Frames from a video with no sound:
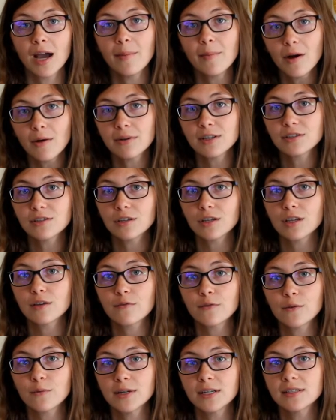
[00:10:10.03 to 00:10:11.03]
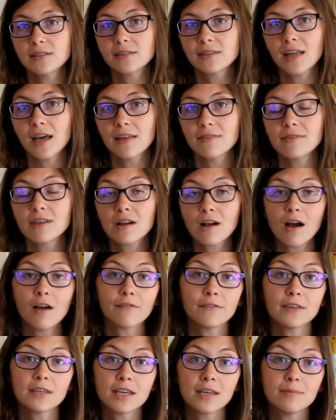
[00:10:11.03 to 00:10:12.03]
I'm always looking for ways that the
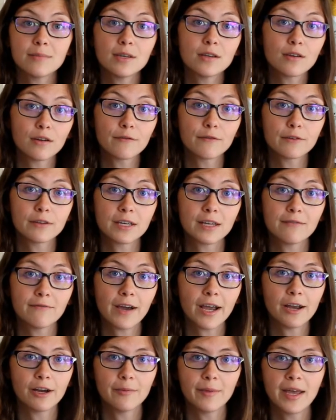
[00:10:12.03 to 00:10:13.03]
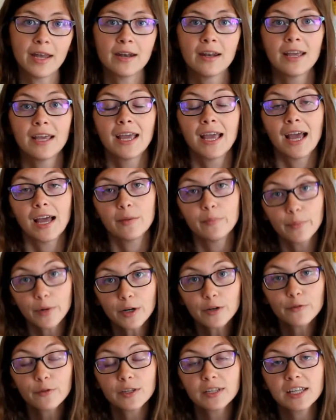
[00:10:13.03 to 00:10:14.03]
coffee can be good for the environment. And
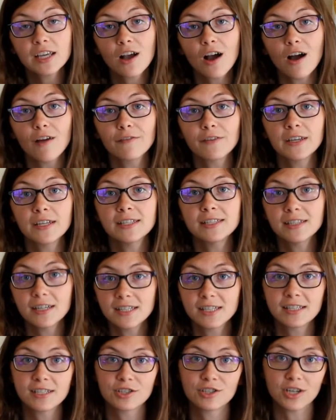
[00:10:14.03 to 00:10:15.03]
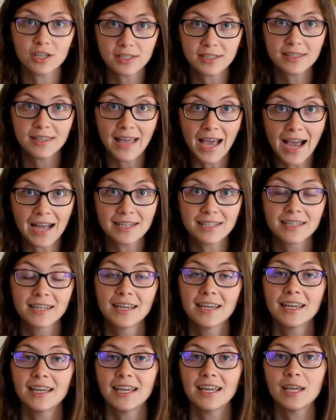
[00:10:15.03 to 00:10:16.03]
bird-friendly coffee does just that.
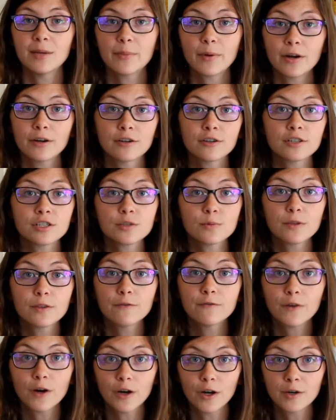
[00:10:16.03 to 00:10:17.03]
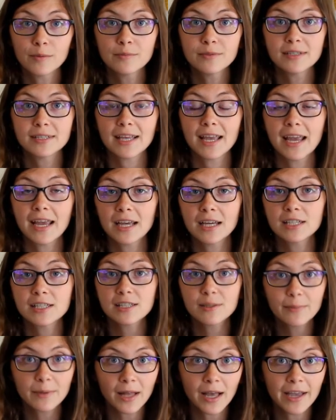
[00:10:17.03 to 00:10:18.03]
It partners with farms and
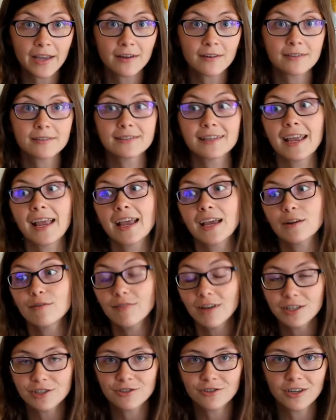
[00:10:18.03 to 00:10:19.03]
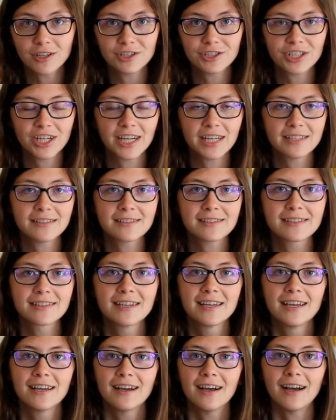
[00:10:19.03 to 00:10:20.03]
suppliers and restaurant chains,
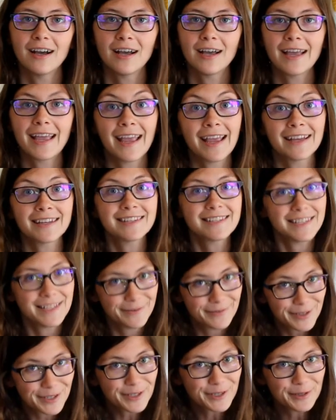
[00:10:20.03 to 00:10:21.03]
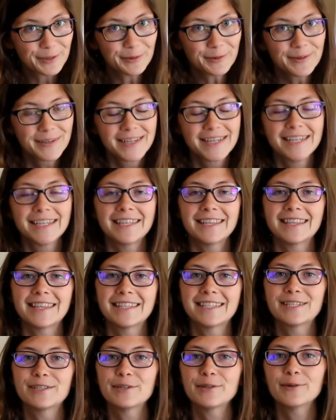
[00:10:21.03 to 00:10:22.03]
and even you,
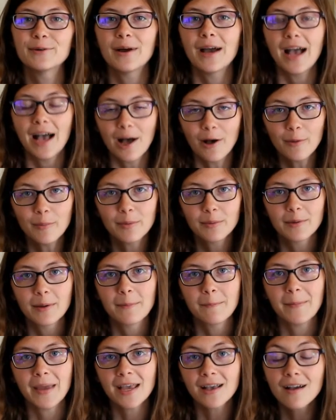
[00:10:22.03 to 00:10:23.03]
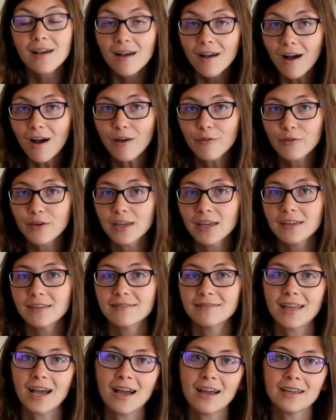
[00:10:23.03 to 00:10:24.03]
to help make coffee
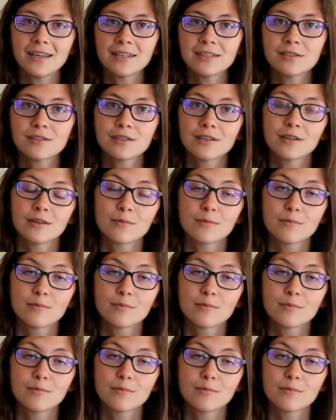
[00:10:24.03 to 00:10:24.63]
that is